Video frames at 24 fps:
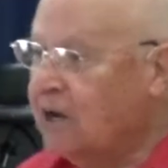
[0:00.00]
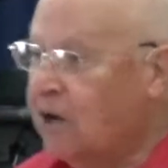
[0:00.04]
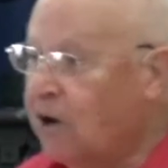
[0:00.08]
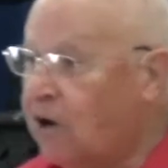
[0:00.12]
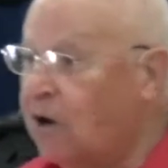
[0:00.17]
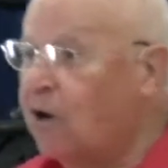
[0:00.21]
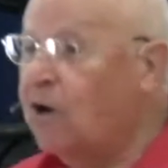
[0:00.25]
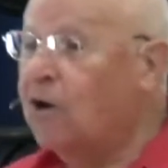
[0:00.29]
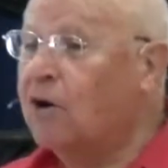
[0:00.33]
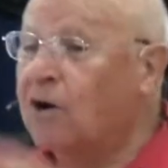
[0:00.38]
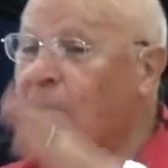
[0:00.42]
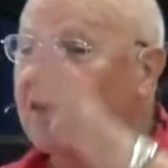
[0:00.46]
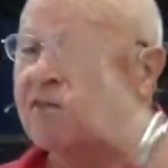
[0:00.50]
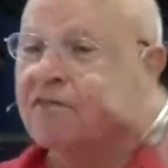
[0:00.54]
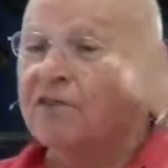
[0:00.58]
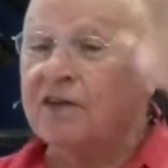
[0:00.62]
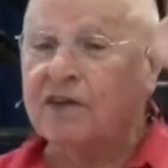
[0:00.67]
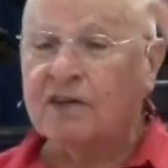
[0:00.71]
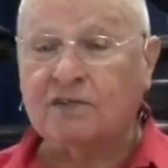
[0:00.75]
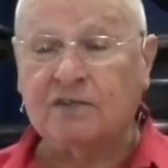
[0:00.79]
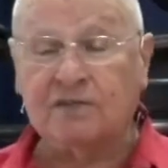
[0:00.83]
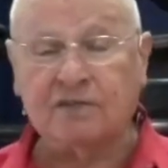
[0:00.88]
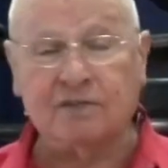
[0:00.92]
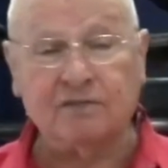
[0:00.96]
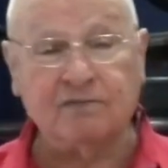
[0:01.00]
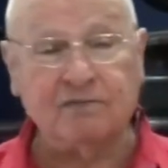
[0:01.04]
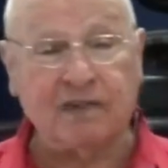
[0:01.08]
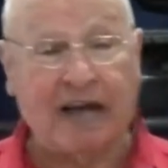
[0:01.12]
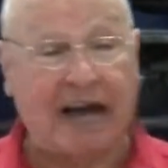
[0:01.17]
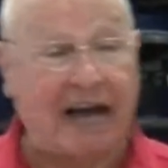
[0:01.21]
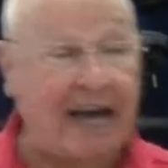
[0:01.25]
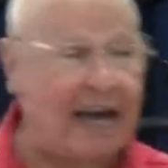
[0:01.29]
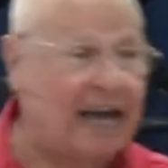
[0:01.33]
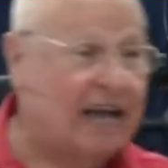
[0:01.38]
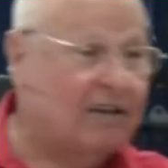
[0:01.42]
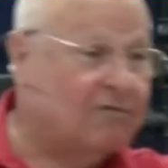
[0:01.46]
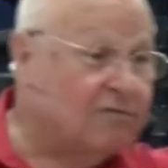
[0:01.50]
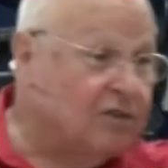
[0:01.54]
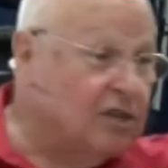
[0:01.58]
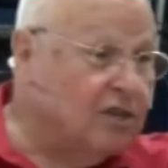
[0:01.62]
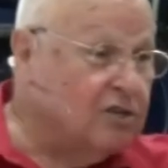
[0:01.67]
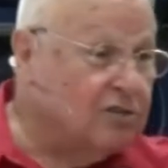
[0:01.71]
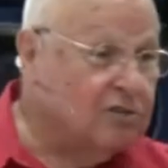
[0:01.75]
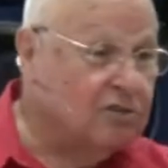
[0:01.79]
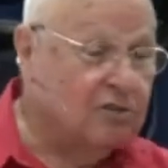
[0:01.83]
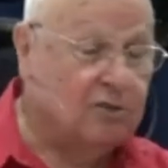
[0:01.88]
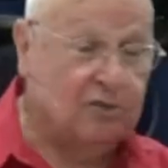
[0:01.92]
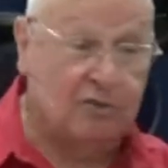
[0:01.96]
All of this, I have
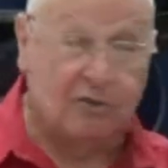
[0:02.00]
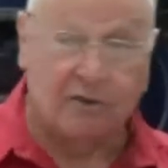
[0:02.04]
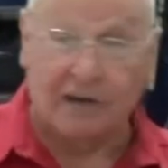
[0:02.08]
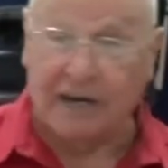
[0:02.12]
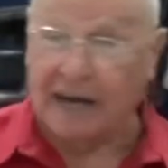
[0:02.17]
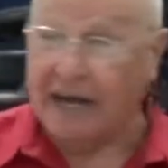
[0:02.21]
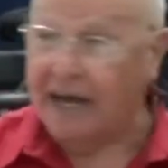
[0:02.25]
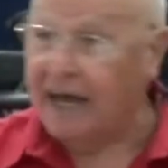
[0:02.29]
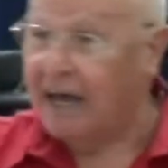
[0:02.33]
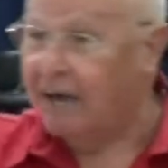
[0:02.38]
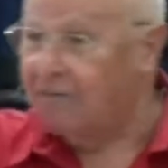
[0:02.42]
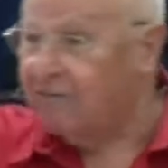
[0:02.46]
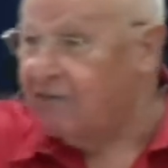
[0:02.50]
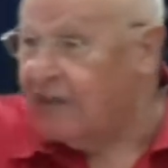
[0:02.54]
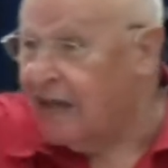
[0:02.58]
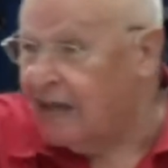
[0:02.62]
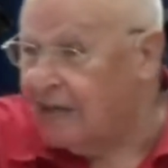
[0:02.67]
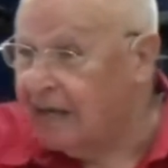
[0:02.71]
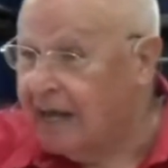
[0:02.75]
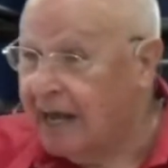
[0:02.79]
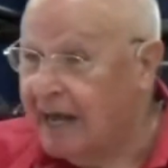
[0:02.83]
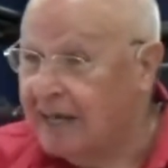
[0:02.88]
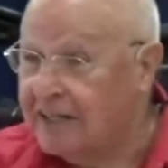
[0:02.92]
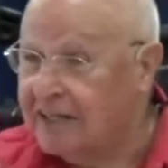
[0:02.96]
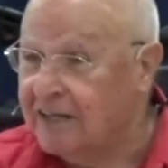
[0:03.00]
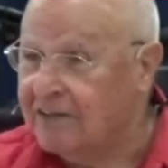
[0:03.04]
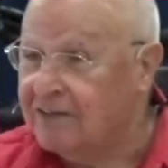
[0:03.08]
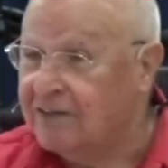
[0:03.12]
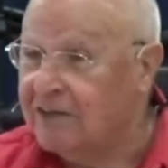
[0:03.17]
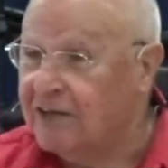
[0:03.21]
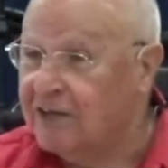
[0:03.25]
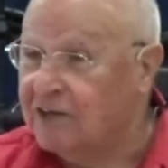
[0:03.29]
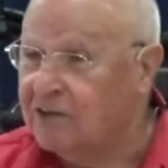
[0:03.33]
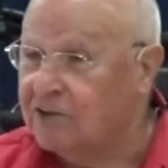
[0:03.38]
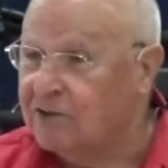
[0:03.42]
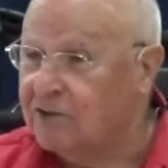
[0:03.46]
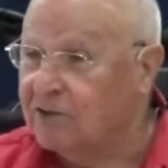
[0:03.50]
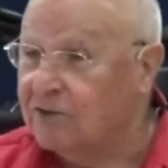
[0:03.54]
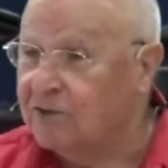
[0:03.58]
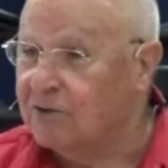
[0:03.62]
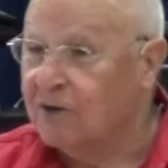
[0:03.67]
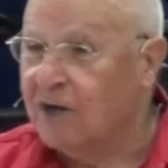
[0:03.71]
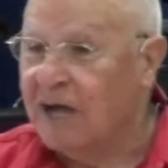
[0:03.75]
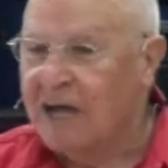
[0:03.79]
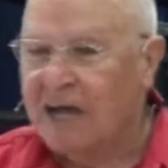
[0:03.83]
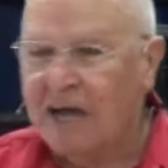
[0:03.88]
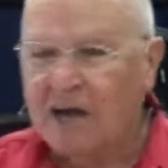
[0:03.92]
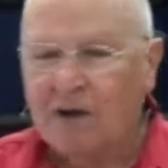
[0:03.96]
this to do and I have that, the other thing to
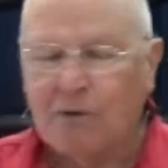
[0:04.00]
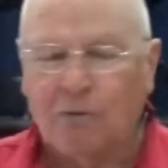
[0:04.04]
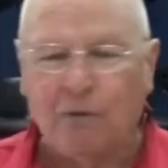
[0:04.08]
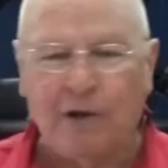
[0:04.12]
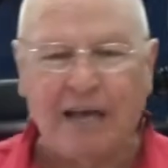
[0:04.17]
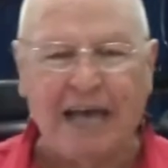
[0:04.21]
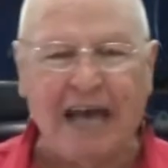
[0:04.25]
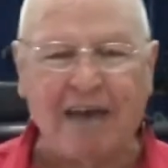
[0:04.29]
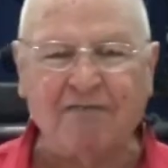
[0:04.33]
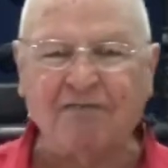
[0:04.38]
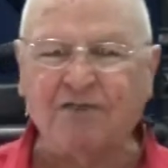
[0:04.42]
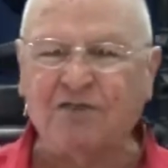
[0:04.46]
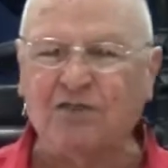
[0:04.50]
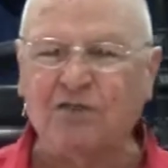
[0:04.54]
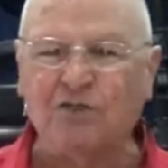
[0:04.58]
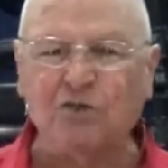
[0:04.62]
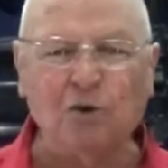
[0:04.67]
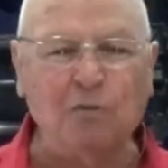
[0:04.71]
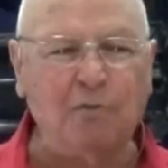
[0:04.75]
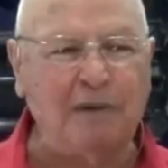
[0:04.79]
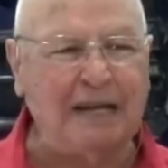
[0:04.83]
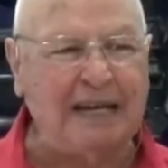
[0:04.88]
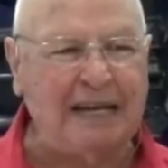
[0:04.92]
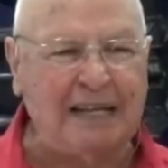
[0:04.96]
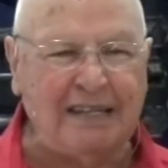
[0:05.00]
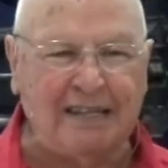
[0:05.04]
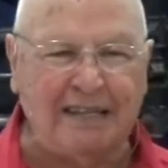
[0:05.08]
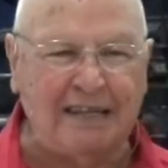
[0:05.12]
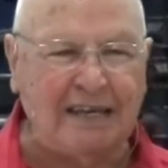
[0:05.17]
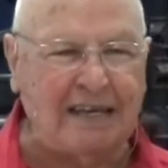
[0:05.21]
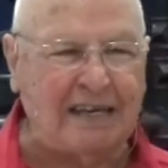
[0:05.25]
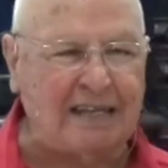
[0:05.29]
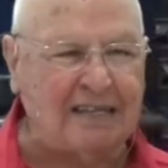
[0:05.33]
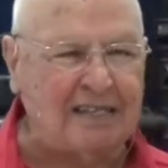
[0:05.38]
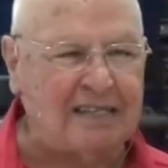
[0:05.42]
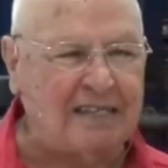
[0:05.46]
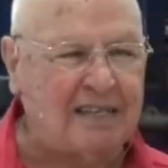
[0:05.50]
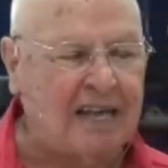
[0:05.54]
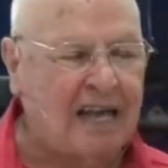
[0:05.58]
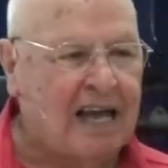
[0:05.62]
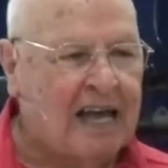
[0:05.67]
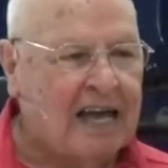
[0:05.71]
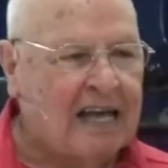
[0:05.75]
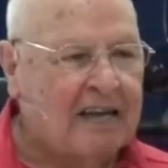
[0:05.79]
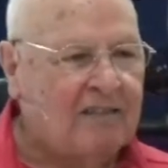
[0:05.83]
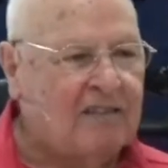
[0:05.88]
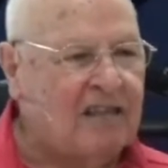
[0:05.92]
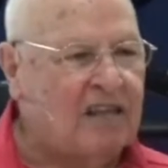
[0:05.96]
do. We have so many things
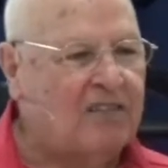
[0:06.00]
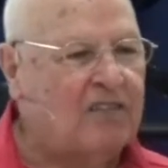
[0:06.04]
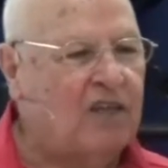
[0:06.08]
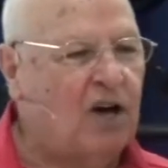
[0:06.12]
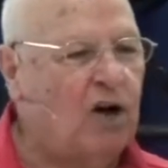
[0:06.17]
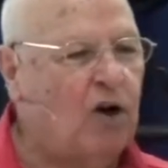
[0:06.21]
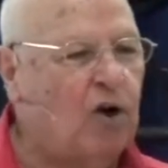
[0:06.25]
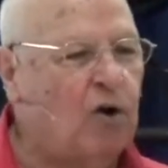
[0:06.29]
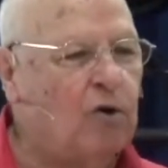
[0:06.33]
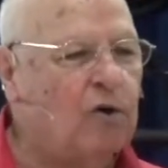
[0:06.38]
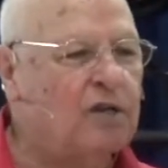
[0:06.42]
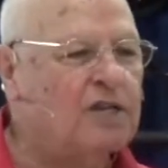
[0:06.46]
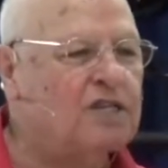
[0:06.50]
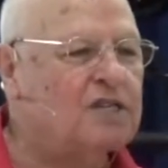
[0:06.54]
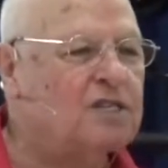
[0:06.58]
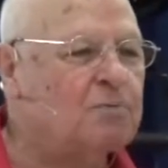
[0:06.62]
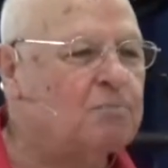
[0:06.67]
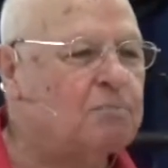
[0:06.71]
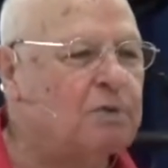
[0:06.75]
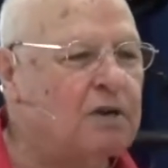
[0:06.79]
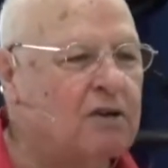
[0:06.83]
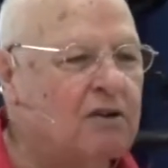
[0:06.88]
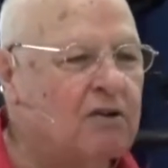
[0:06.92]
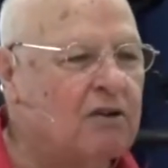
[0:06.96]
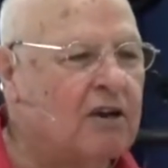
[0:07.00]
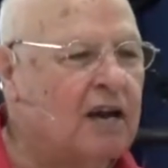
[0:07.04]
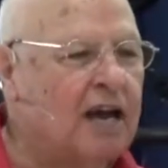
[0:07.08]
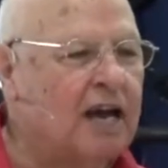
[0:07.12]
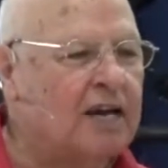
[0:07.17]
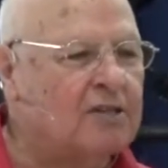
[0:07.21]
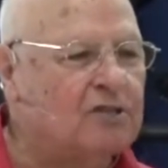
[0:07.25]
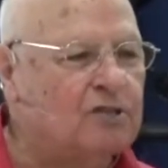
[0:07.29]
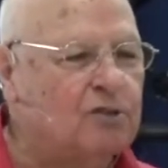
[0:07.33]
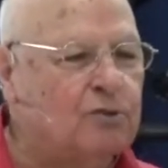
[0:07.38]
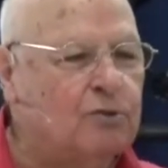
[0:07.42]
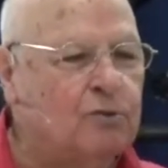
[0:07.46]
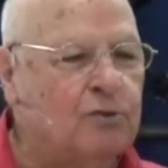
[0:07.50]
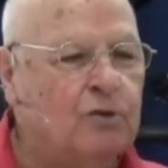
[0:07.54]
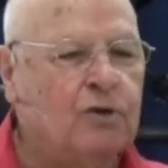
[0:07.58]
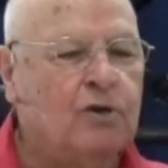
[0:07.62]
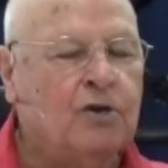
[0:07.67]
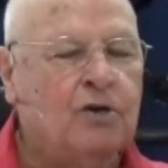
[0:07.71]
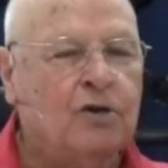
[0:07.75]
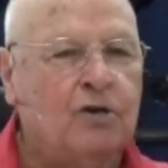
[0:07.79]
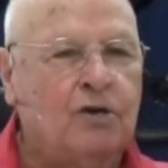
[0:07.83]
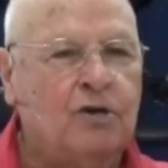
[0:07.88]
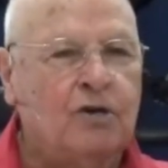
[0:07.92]
that the Holy Spirit has to